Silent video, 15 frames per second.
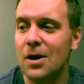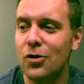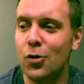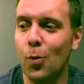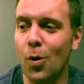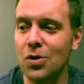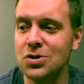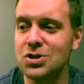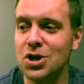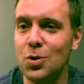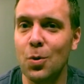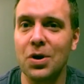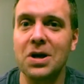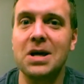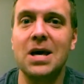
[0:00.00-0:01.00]
the ones that you
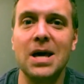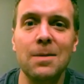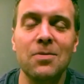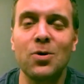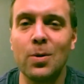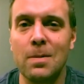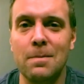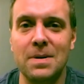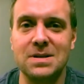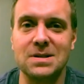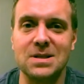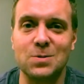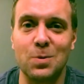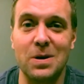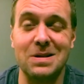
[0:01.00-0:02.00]
want to keep doing
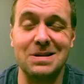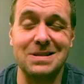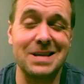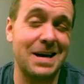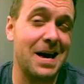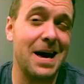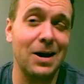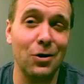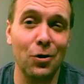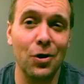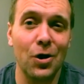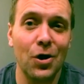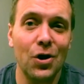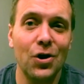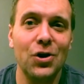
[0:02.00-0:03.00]
business with, and say, hey,
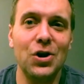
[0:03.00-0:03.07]
look,